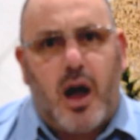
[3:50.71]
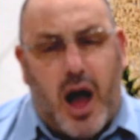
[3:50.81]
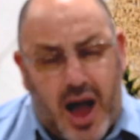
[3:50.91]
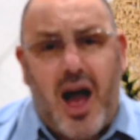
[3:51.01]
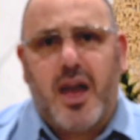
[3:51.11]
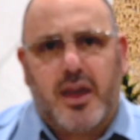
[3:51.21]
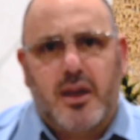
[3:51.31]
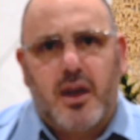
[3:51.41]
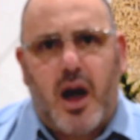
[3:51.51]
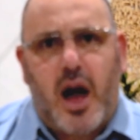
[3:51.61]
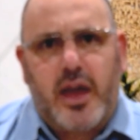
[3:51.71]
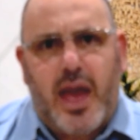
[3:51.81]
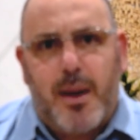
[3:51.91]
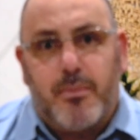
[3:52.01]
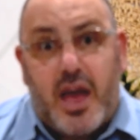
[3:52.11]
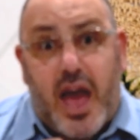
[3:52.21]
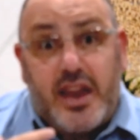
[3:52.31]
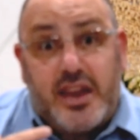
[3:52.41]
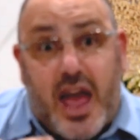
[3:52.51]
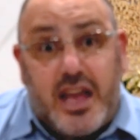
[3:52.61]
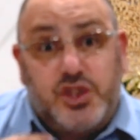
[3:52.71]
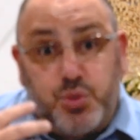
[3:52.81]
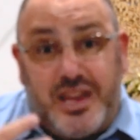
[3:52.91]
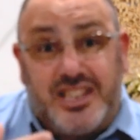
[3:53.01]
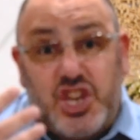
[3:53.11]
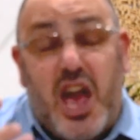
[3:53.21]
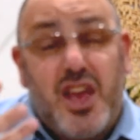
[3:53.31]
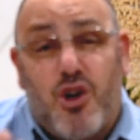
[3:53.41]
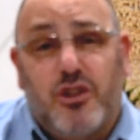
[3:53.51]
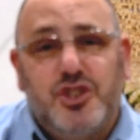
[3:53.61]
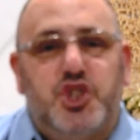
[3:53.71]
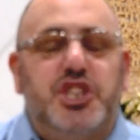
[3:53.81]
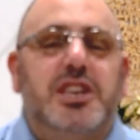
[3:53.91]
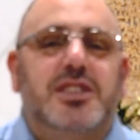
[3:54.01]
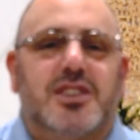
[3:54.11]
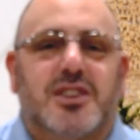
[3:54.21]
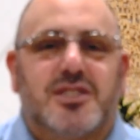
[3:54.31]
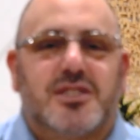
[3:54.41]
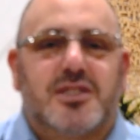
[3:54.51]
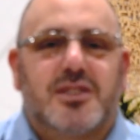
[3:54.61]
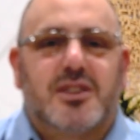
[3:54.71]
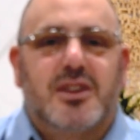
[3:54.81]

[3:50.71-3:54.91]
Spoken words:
I am. And as we take on Jesus,